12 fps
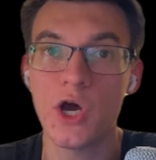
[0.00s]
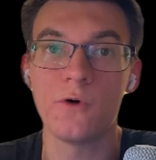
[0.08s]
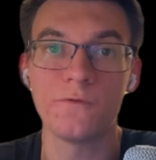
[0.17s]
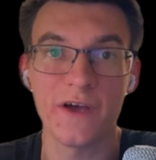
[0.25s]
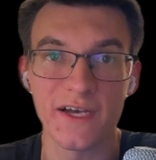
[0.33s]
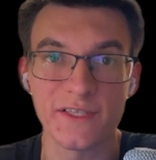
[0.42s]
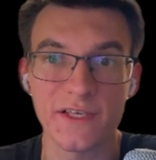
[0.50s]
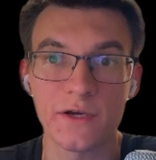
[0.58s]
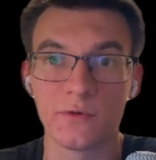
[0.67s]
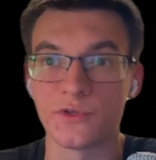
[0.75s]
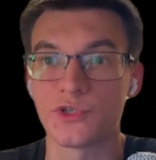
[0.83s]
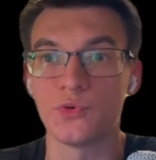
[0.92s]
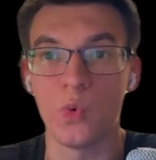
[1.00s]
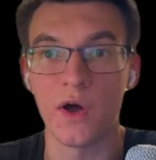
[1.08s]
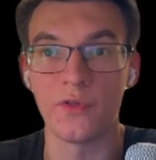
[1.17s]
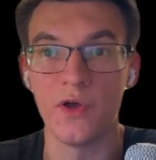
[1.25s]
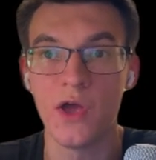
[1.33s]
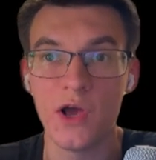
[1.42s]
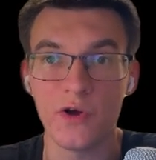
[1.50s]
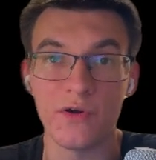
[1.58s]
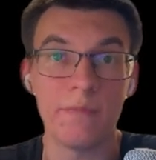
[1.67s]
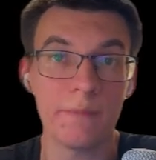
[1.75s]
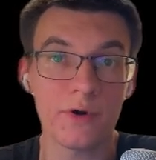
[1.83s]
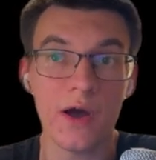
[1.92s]
of S equals to 1.
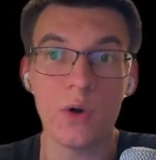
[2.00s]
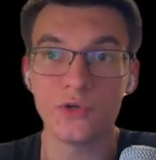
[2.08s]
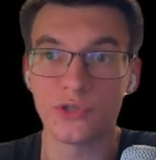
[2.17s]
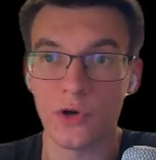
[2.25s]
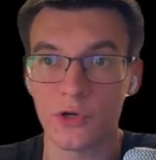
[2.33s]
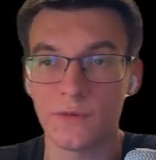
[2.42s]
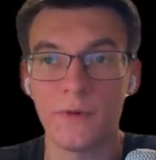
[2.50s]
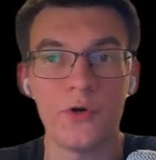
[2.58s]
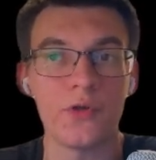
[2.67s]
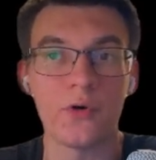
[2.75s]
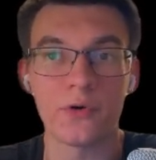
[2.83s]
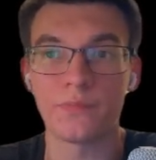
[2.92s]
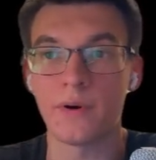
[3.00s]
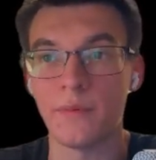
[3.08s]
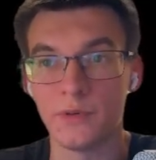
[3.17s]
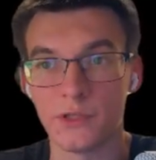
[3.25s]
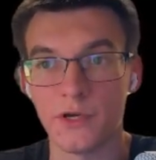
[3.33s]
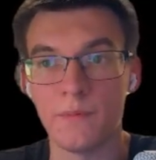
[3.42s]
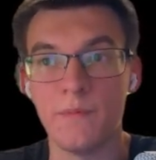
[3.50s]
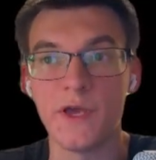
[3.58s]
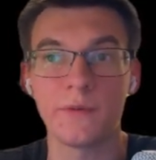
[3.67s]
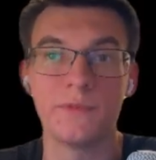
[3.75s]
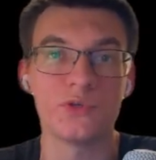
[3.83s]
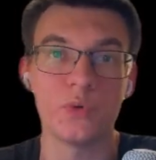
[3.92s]
Remember how we talked about our probability
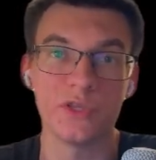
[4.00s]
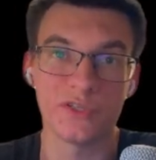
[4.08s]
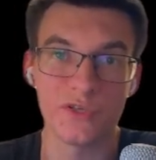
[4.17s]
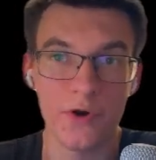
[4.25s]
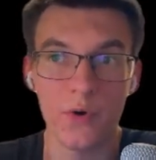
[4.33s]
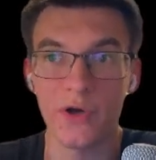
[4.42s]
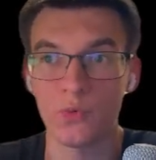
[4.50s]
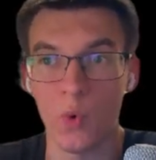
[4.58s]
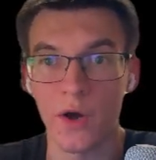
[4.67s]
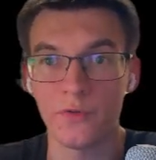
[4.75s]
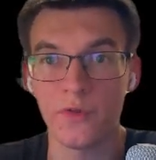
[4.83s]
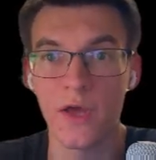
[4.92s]
being between 0 and 1?